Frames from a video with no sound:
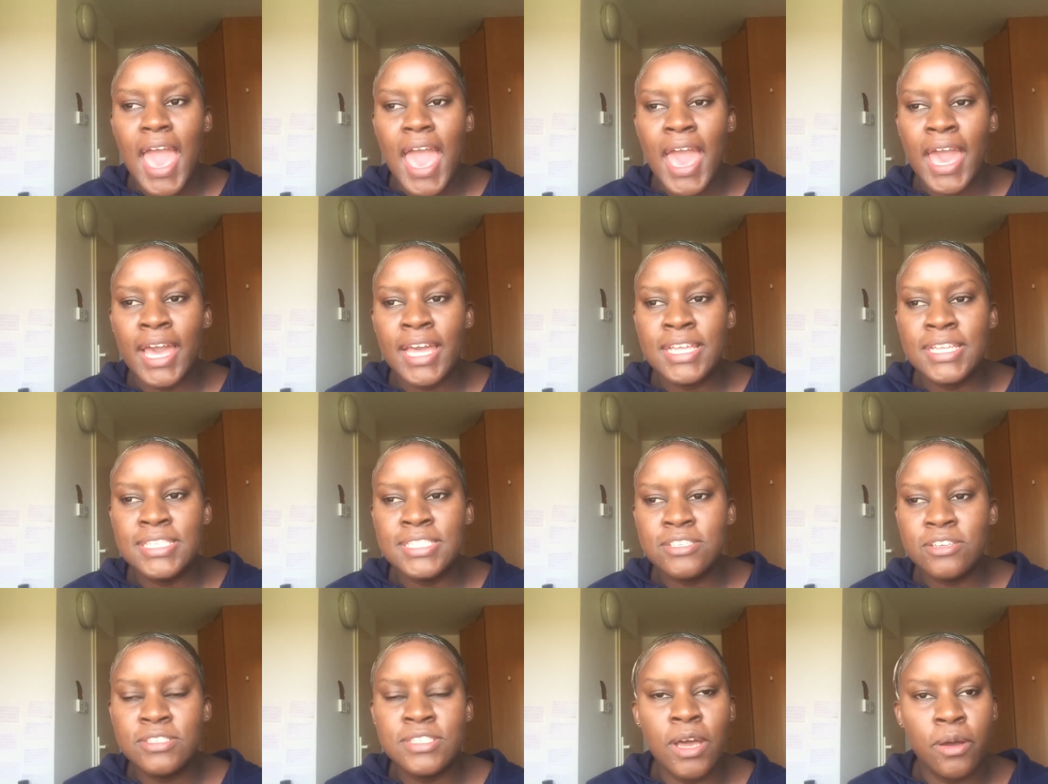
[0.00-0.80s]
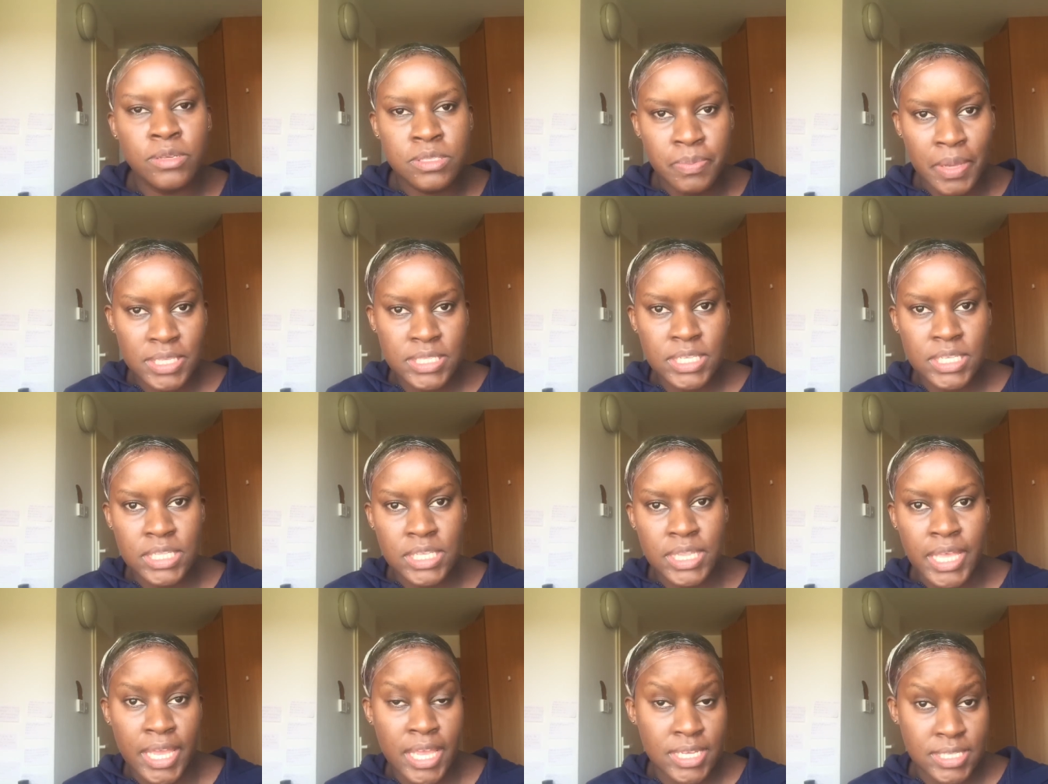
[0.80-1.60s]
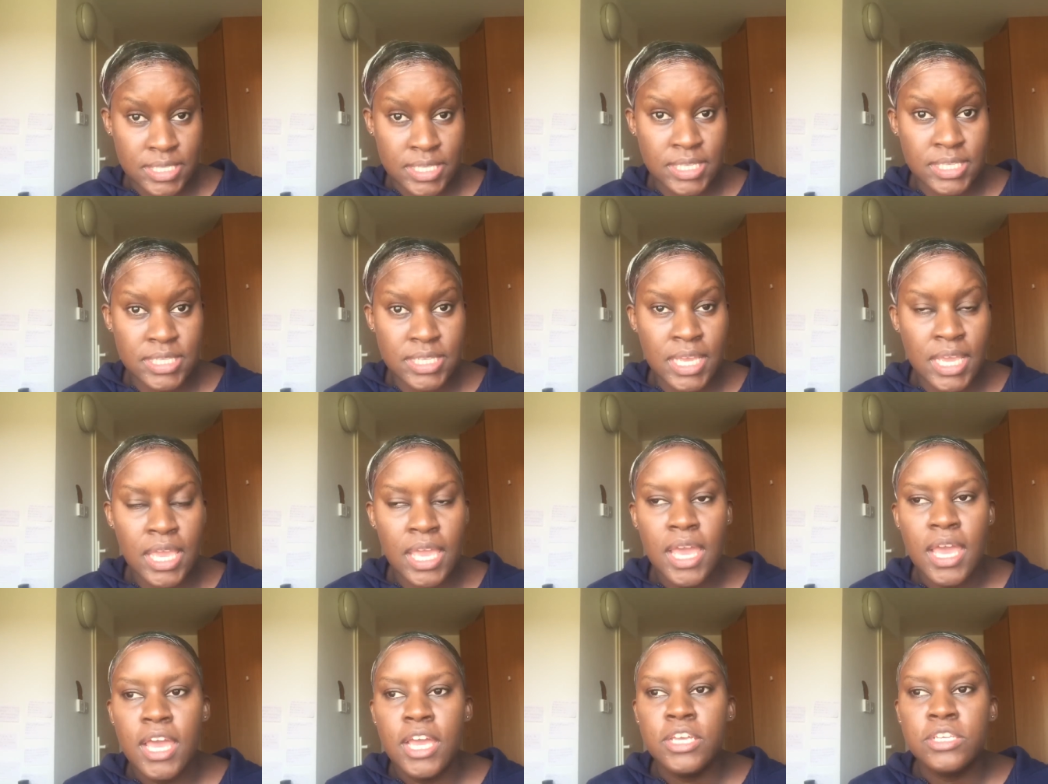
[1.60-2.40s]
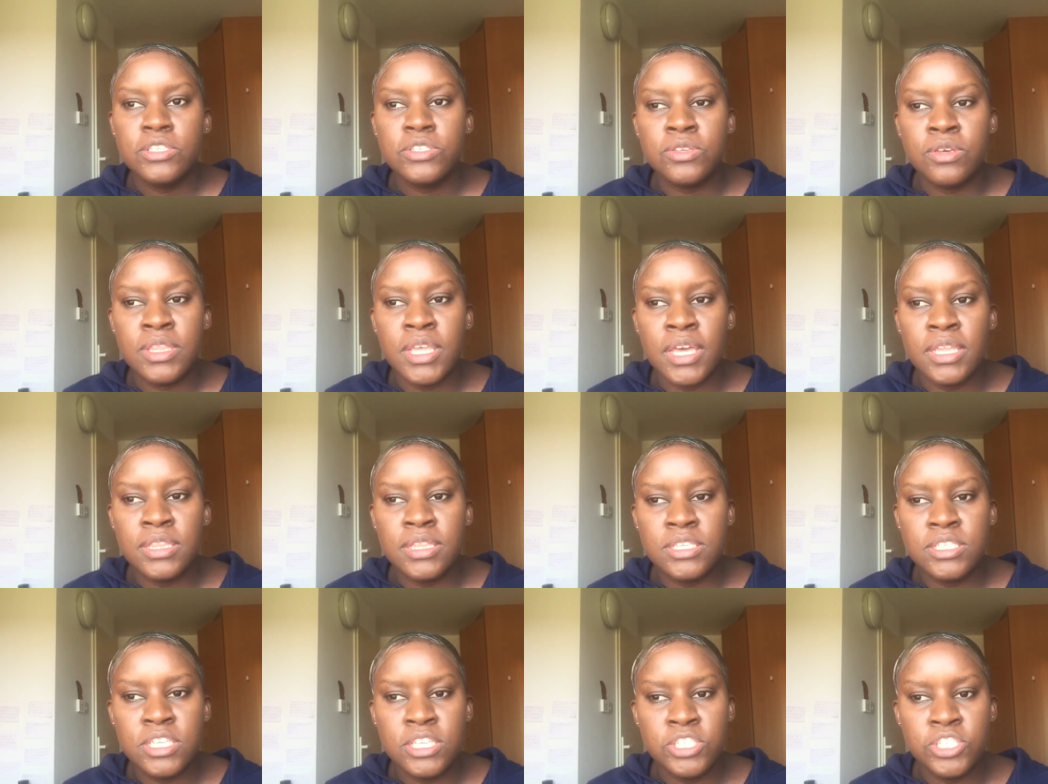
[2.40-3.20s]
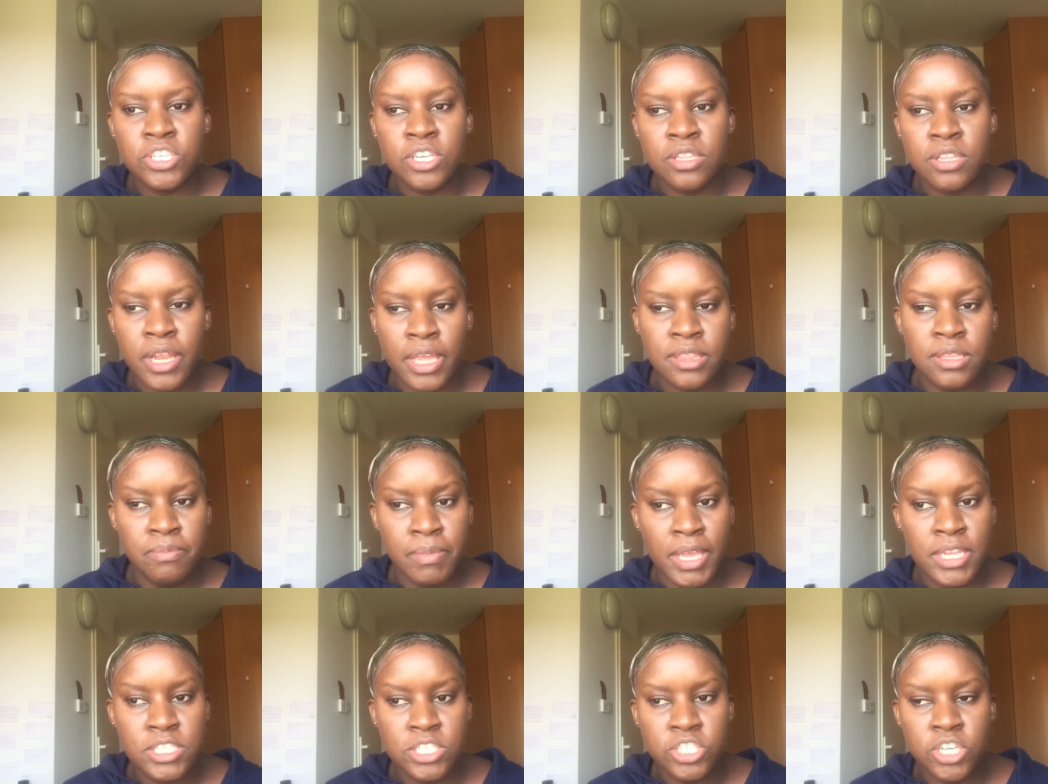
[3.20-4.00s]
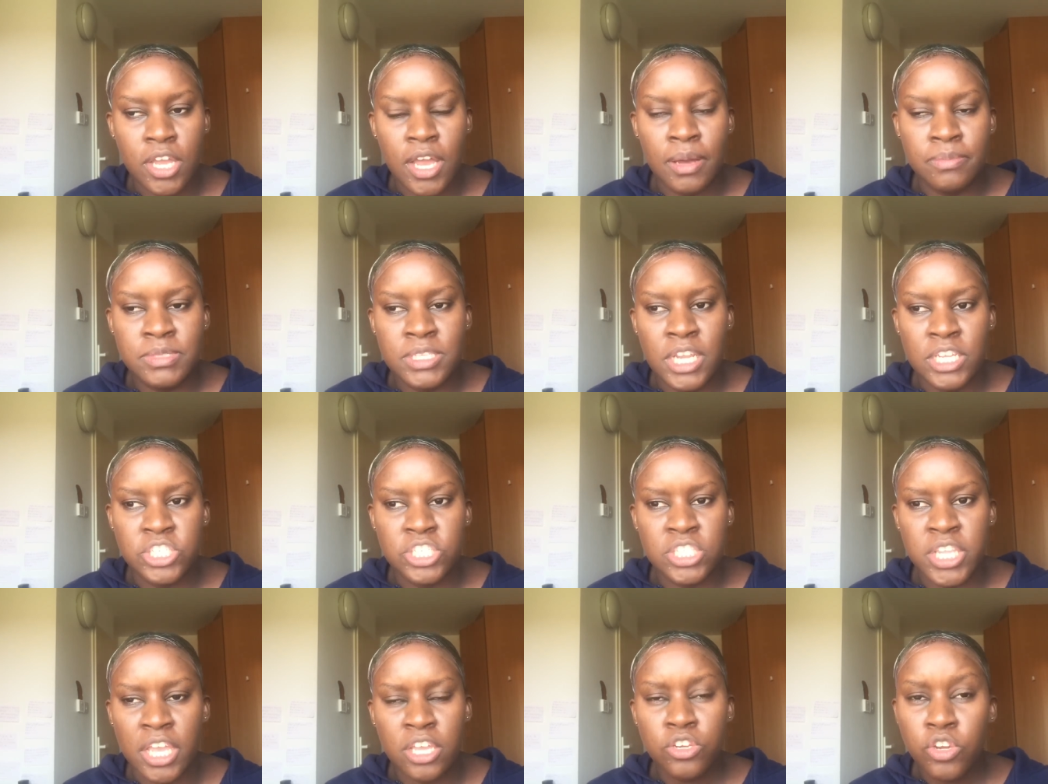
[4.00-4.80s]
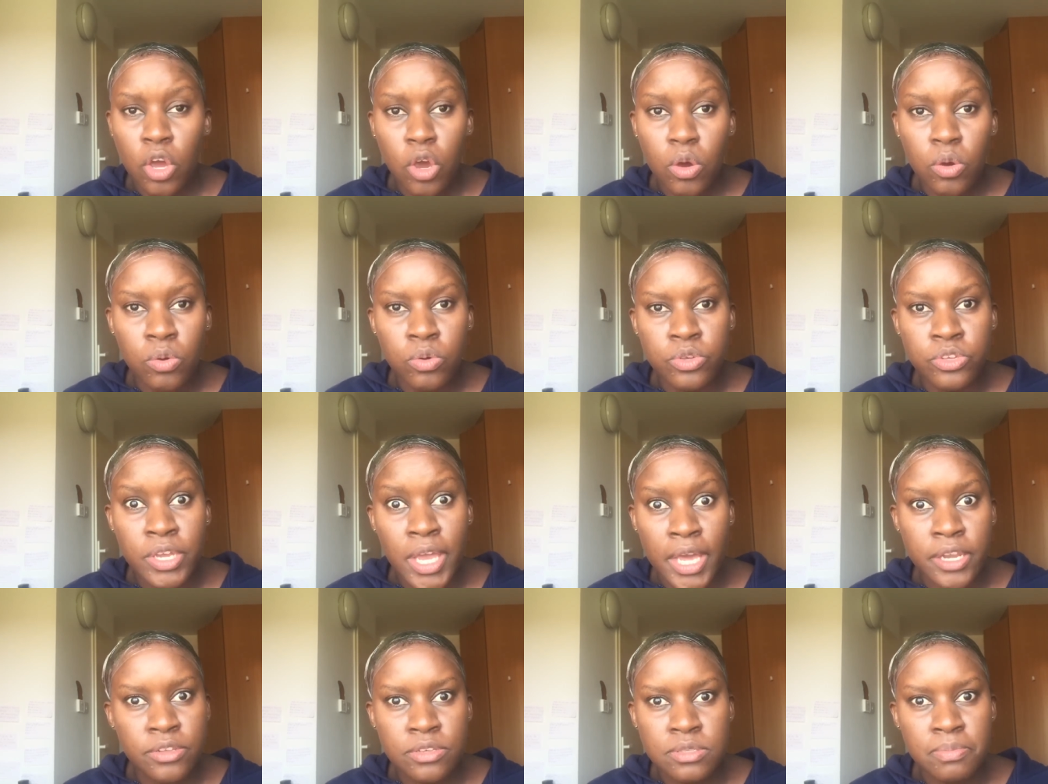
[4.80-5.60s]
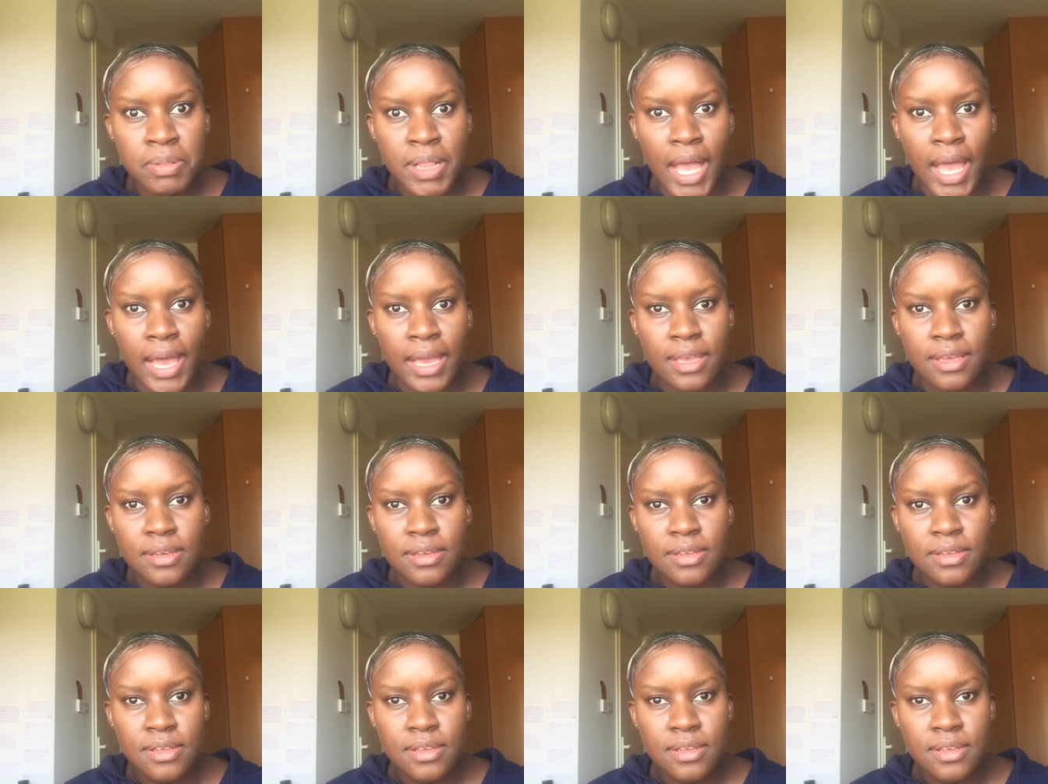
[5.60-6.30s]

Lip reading: And because I was basically like assisting, so then the teacher, like the main teacher, comes in and she's like, no, you can't use black.